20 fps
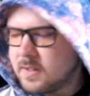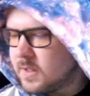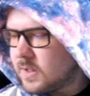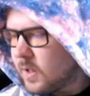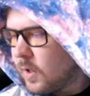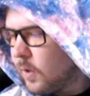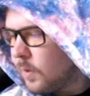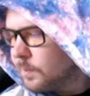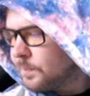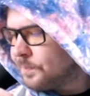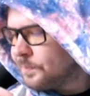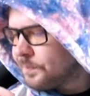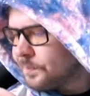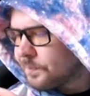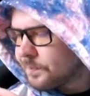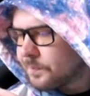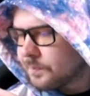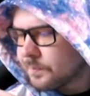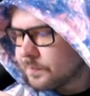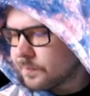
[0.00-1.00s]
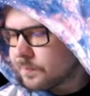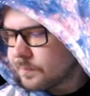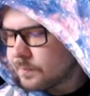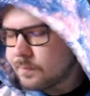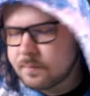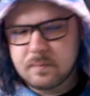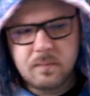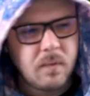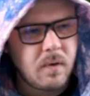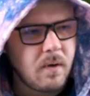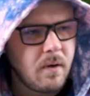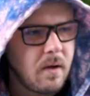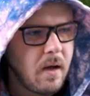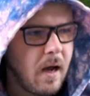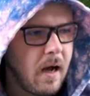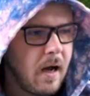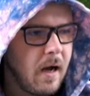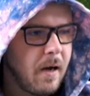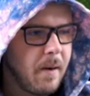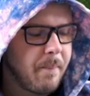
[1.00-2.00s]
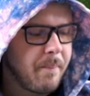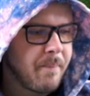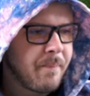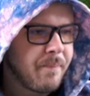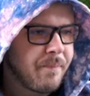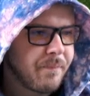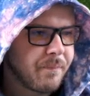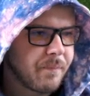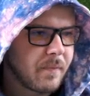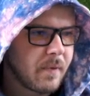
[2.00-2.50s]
So, um,